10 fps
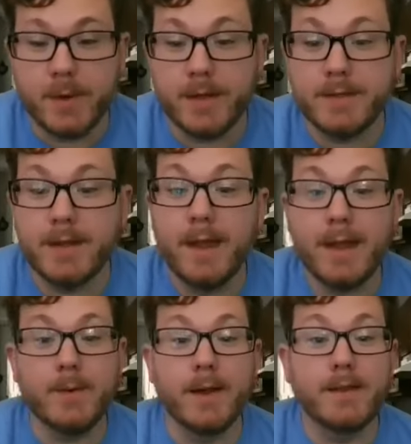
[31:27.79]
But
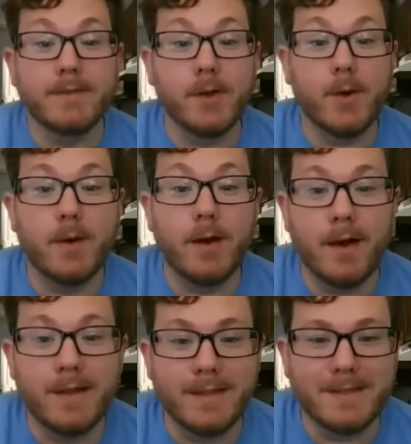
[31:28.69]
anyway, so
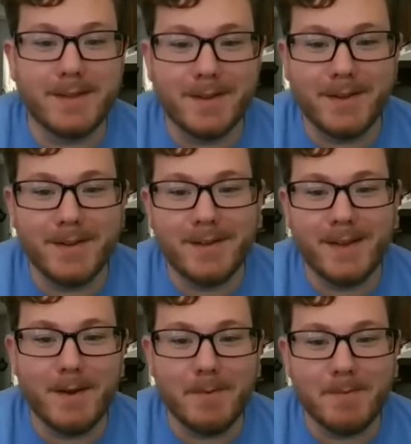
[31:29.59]
uh, it's all good,
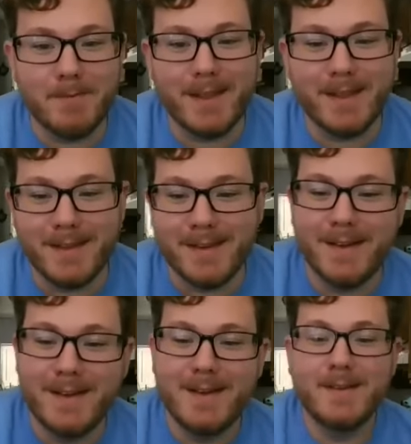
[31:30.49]
um, and
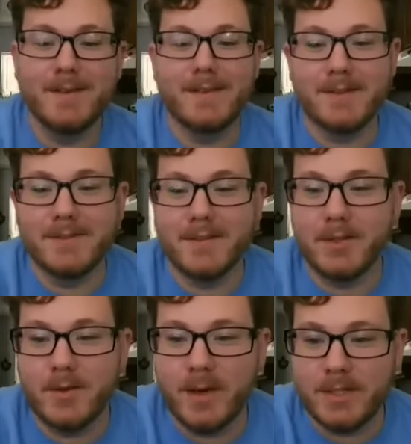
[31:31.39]
uh, that was a
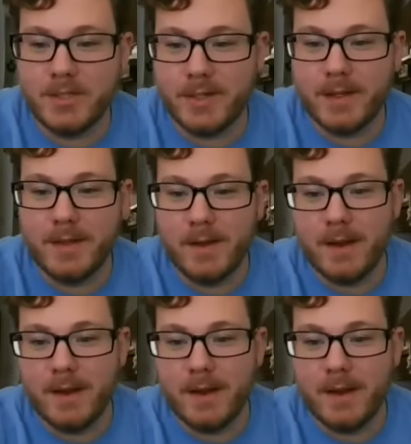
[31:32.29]
good question.